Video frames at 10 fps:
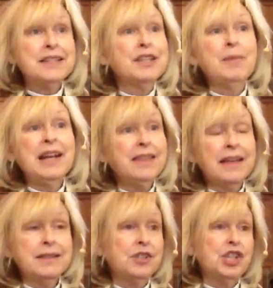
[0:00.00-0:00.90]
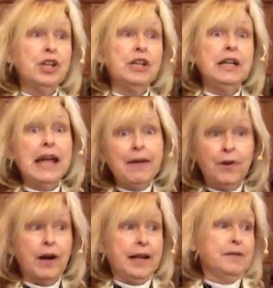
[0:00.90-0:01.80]
so many things that she could never
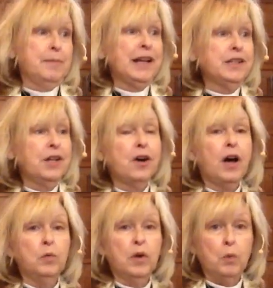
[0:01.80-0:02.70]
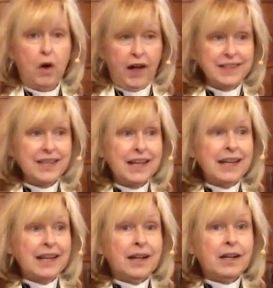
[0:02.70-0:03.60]
have expected God would want,
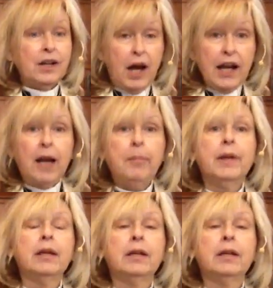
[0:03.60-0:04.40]
got up